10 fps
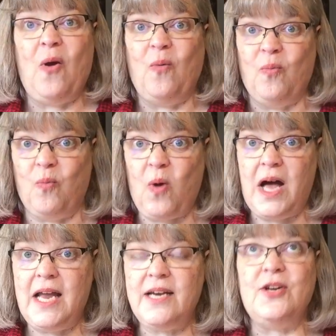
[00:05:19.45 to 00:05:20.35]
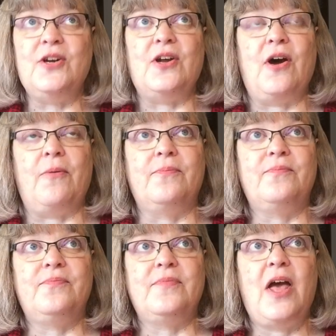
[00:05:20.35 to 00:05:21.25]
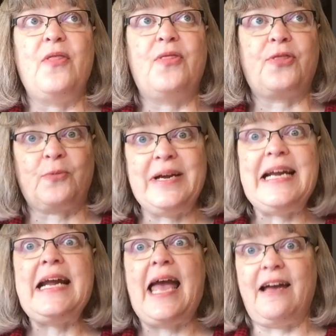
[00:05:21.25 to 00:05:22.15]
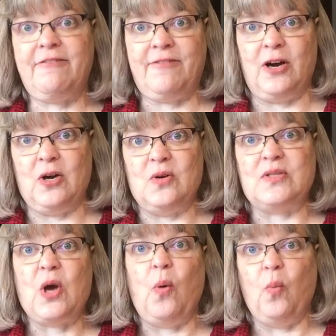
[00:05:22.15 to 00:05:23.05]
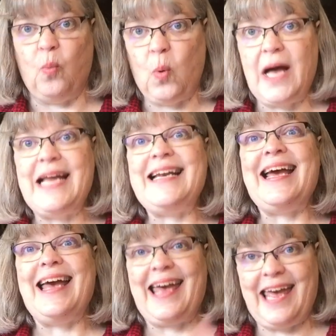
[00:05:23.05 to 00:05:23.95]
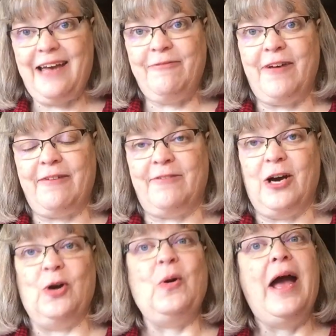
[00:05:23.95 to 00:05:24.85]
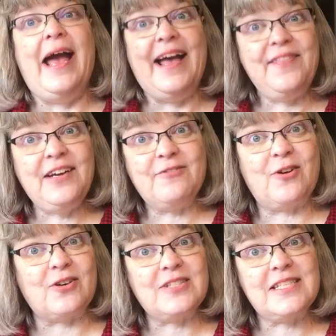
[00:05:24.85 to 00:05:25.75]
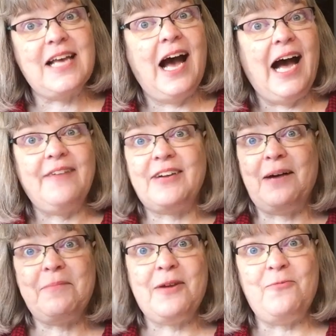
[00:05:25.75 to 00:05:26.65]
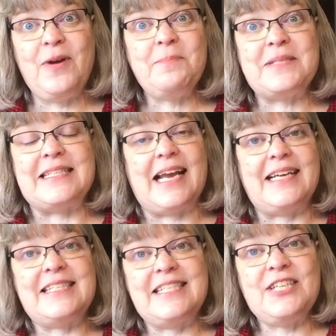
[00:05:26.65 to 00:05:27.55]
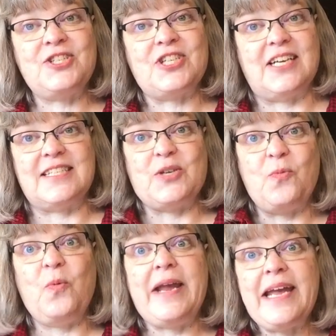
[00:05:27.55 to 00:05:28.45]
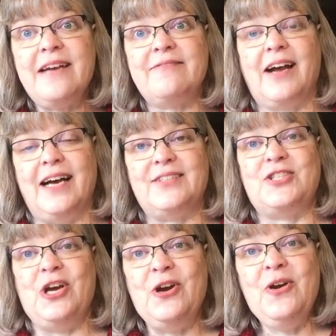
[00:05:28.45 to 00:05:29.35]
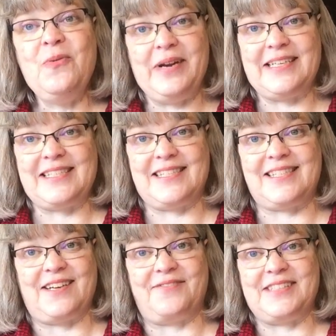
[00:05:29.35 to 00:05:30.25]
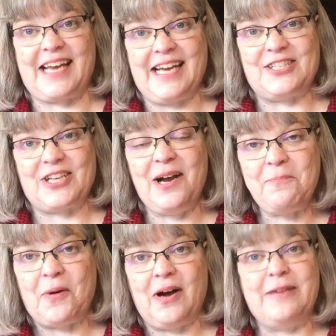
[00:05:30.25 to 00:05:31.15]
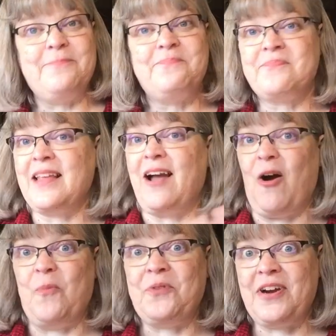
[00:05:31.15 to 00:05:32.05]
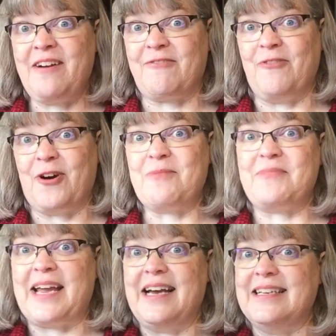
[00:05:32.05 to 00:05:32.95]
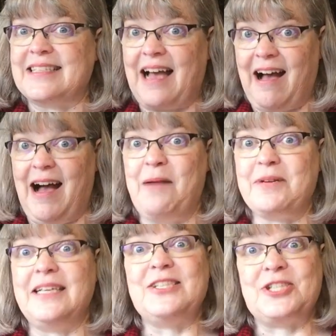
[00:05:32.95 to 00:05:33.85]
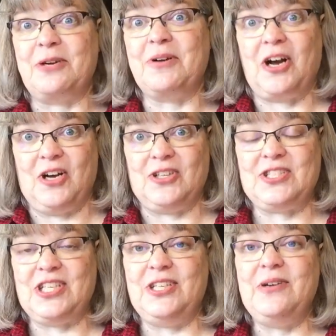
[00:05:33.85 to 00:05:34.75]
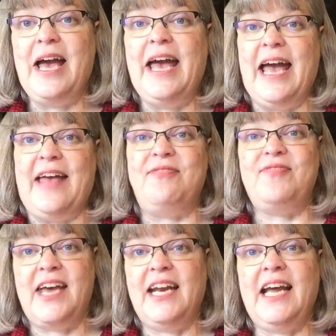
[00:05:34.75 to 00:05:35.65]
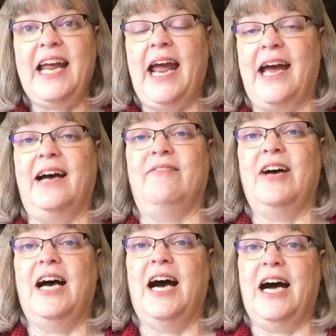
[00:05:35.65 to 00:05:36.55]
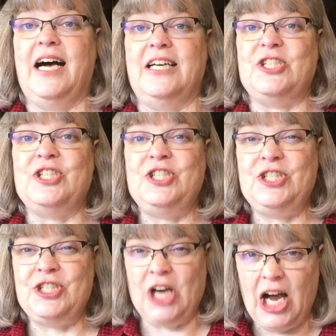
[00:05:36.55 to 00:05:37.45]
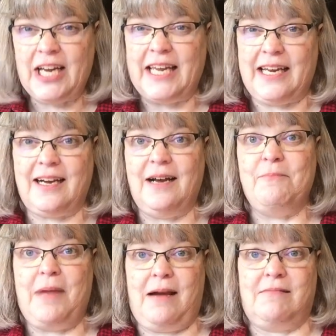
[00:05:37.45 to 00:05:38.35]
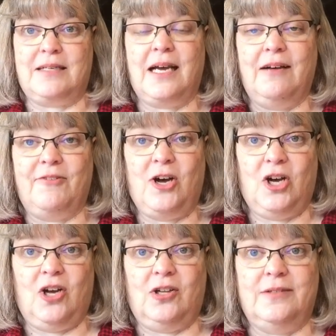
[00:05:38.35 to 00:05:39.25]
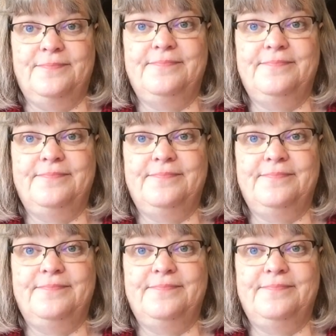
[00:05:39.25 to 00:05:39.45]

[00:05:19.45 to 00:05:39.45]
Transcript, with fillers: One, no, no, no three FOs, one FFO, and then of course I've got my WIPs that I stitched on. So we have got two weeks of stuff to catch up on. Hope you're here for it because I'm gonna show it all to you. And then I have a shocking amount of haul.